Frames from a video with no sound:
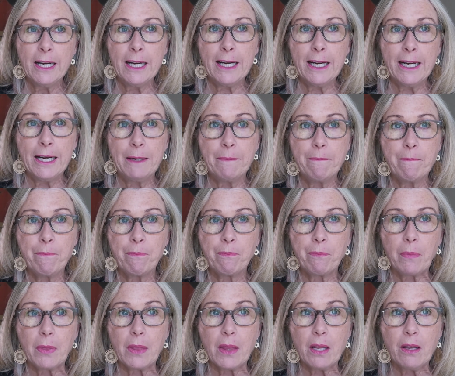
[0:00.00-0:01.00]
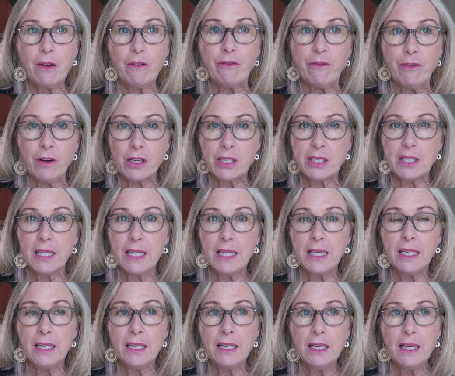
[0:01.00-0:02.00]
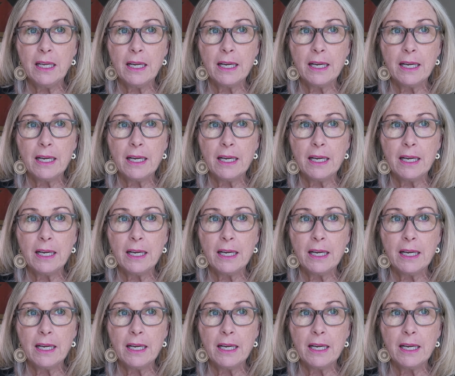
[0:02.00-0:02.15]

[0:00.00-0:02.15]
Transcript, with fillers: Um, firstly,